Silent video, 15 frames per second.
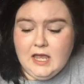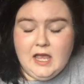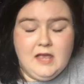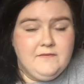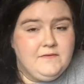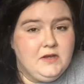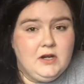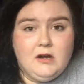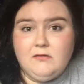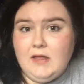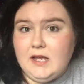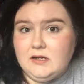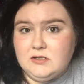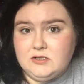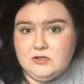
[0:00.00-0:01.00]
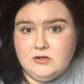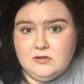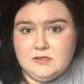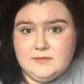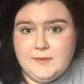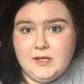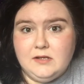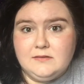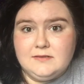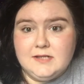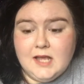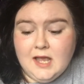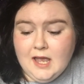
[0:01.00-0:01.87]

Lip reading: if you don't like strong smells.